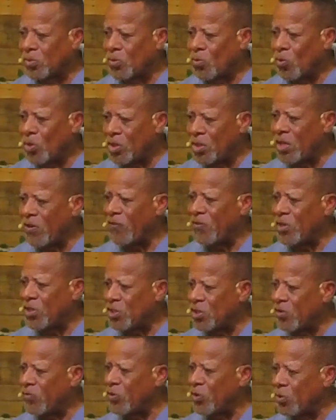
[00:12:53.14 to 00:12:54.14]
One
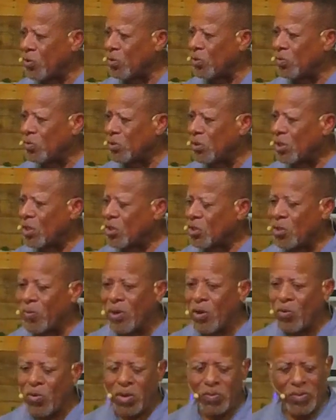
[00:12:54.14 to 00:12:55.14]
definition of new. So my,
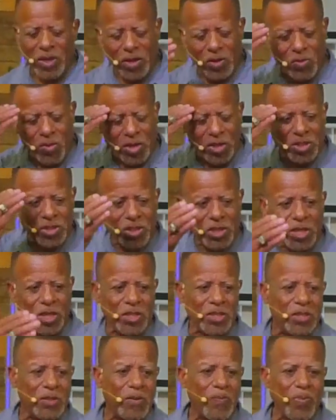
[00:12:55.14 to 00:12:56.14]
what my question
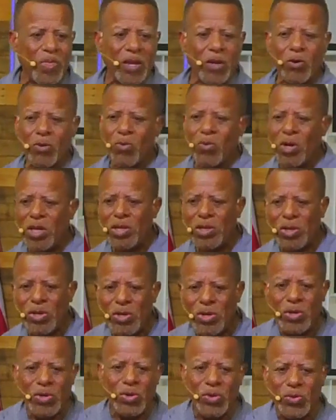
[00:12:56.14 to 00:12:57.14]
is, what
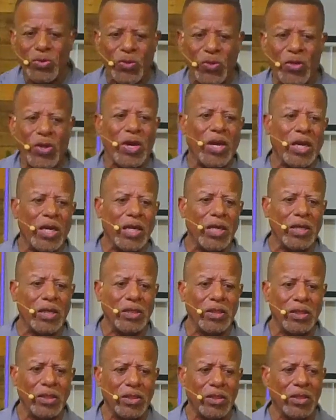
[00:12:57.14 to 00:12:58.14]
new thing
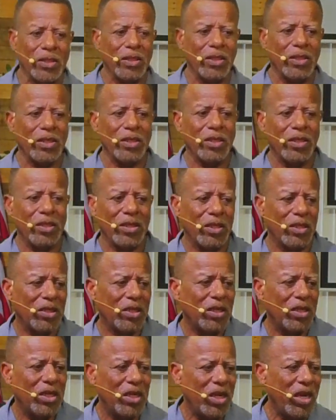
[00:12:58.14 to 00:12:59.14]

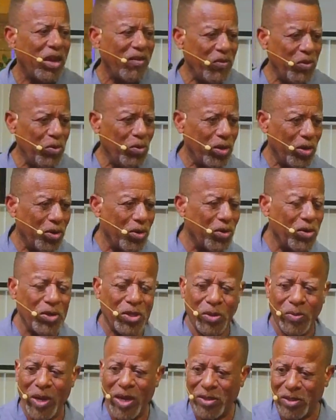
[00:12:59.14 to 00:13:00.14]
have you learned
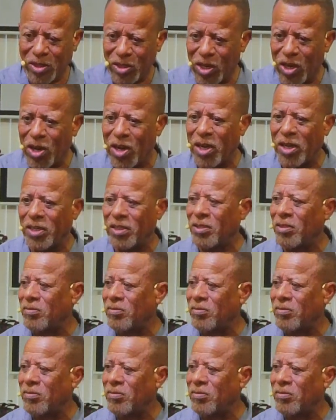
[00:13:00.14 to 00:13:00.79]
about God?